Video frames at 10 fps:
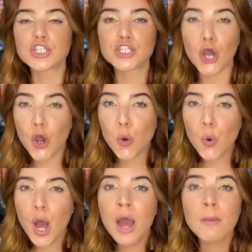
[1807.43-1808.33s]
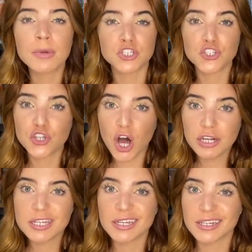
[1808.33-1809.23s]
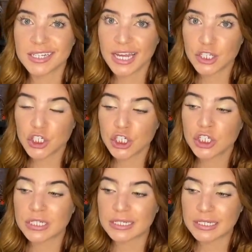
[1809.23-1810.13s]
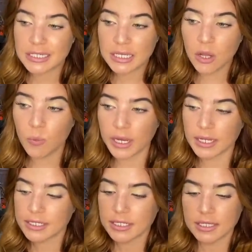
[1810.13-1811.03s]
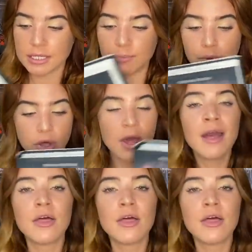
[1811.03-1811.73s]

So much thought and attention to detail went into this book.